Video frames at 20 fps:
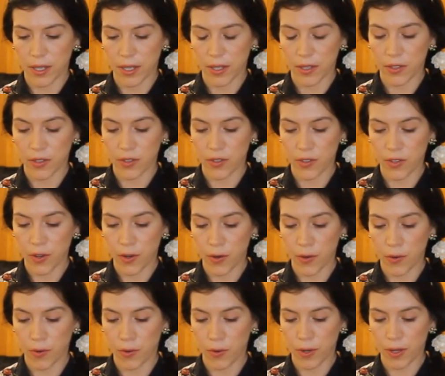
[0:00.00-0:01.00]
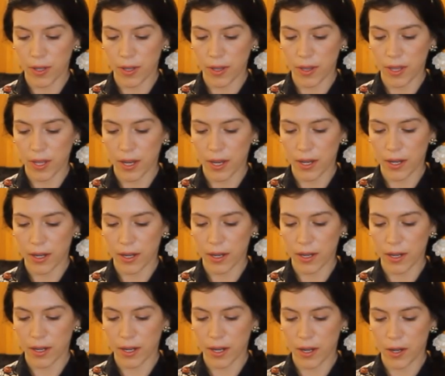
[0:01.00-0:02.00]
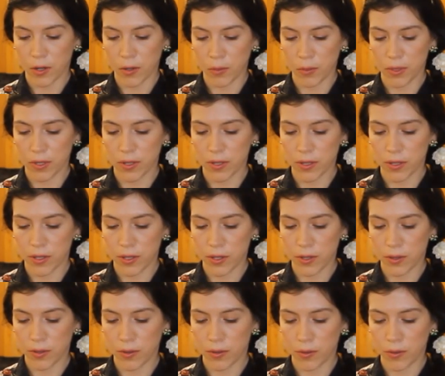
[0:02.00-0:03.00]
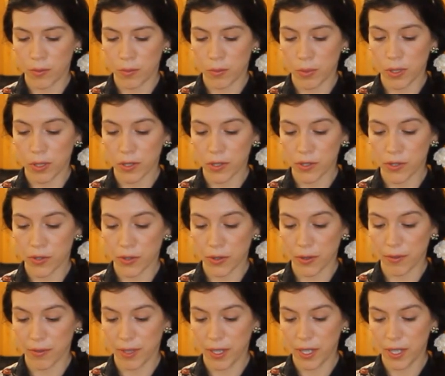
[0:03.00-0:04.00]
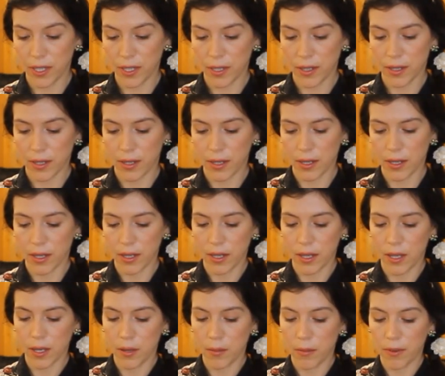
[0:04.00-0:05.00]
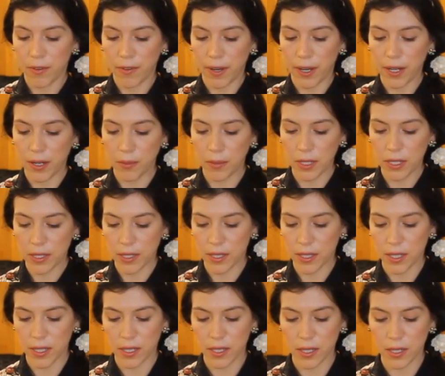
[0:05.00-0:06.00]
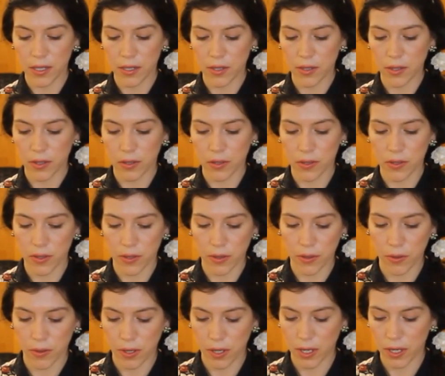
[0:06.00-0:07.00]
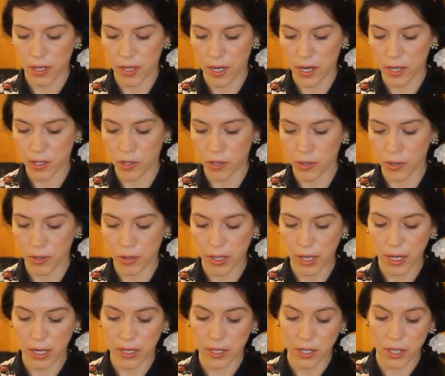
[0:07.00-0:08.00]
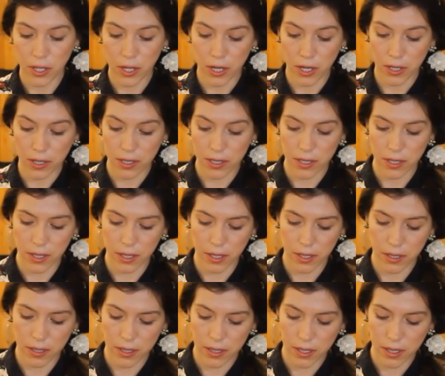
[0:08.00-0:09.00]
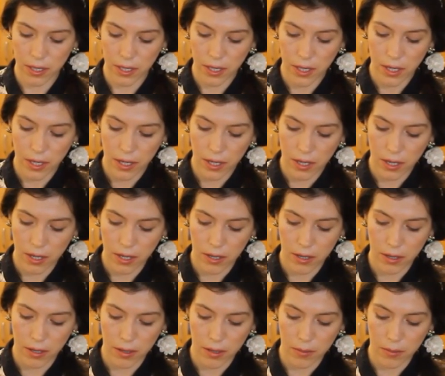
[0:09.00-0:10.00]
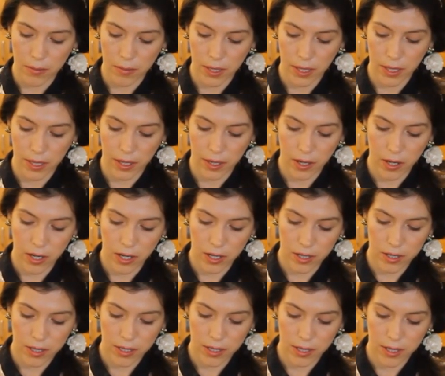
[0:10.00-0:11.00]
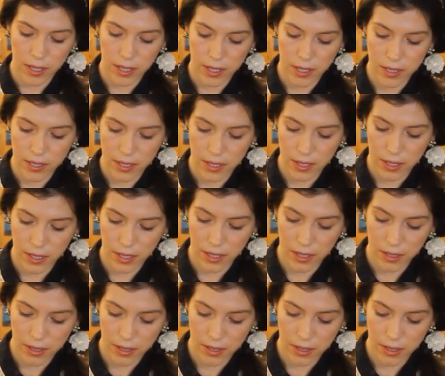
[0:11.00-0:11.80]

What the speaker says: so that it helps to preserve it. The vitamin C is also a natural antioxidant, and oxidizing.